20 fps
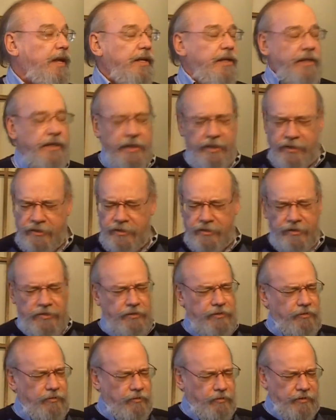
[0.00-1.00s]
And it
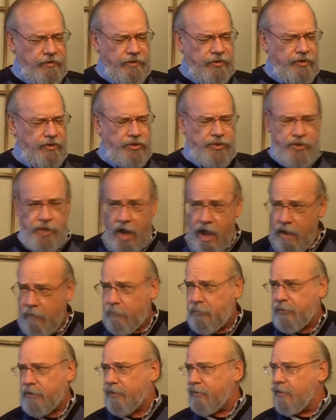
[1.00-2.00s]

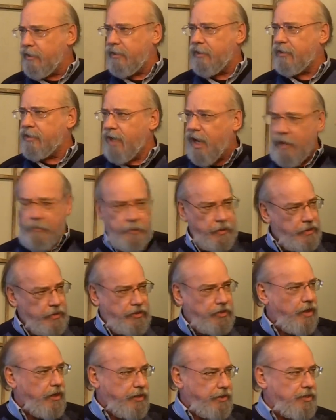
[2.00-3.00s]
jumped to the top of
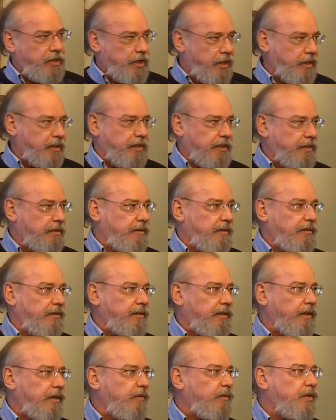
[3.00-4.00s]
the charts in England.
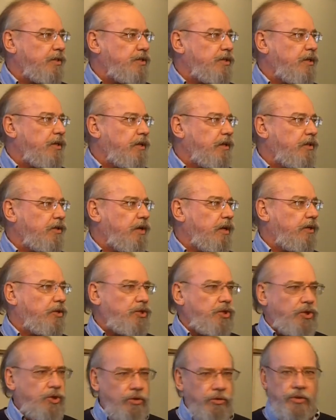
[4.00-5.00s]
It was a
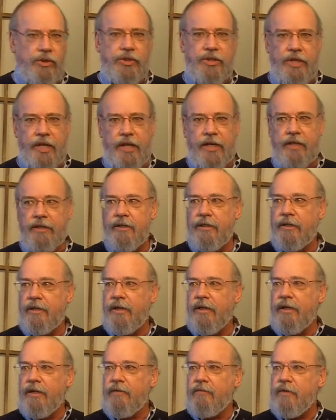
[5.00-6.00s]
huge thing
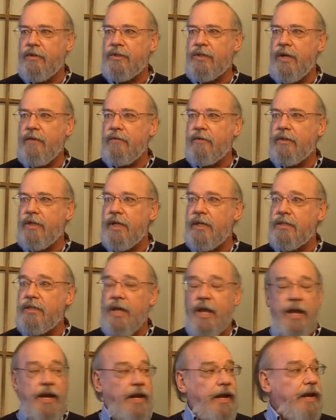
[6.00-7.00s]
for several
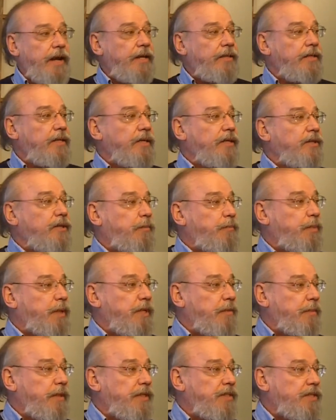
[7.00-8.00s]
days. And then the
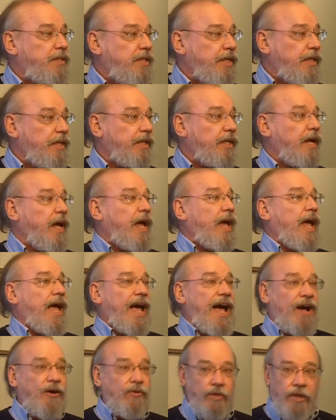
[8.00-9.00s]
BBC
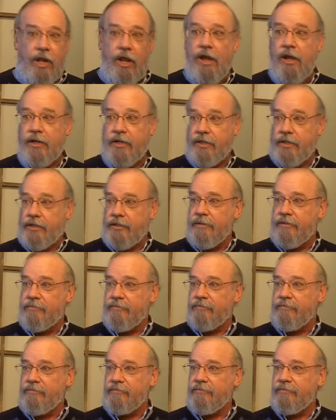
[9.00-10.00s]
outlawed
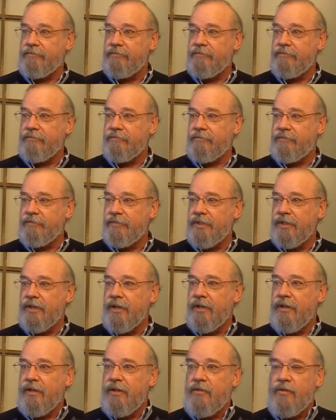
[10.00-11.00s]
it.
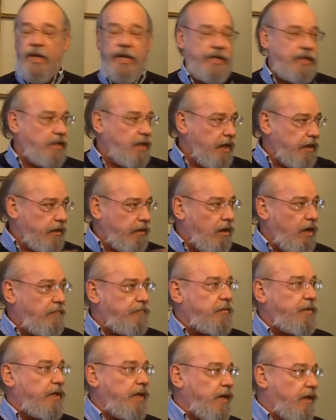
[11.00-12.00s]
They cut it
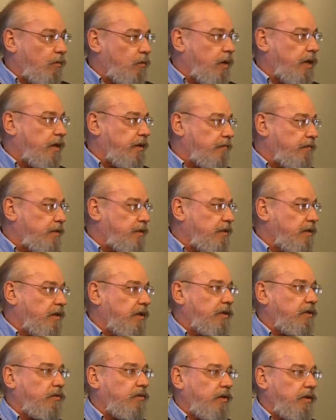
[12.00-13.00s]
off the airwaves.
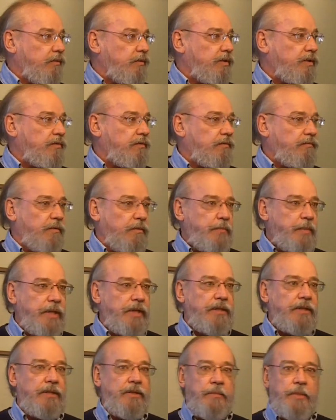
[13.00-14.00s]
It was
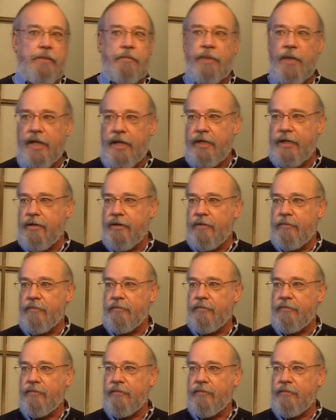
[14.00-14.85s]
forbidden to be played.